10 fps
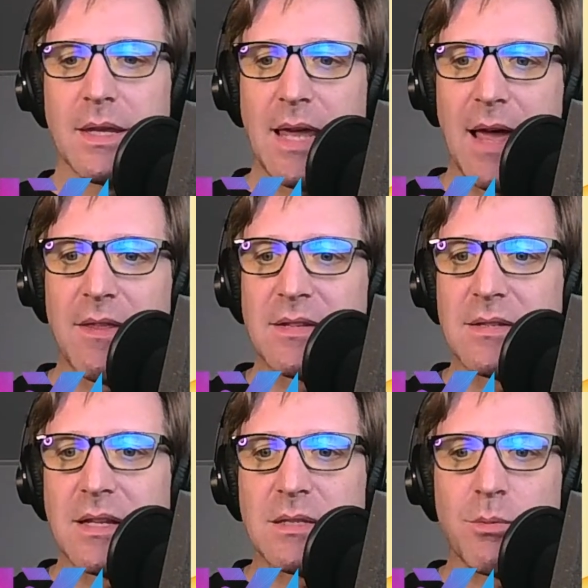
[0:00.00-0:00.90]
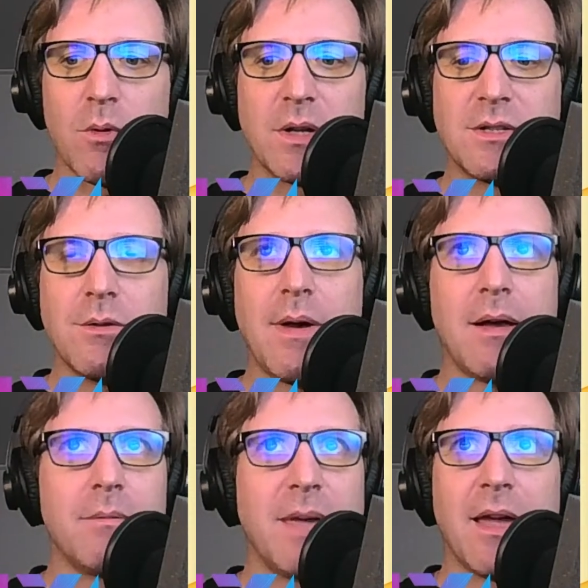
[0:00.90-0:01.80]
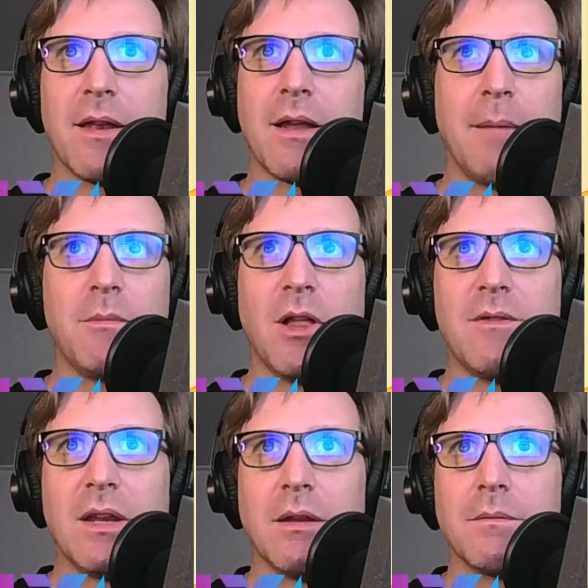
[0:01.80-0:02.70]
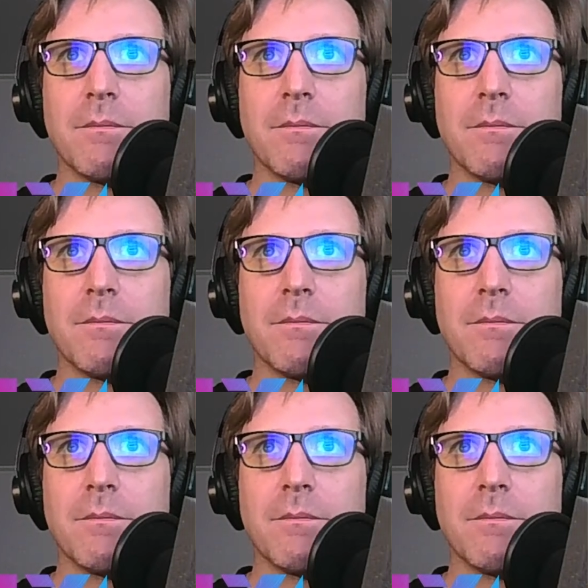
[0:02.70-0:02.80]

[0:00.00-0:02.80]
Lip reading: Yeah, this is Inspiroi 2L, man. I'm loving it.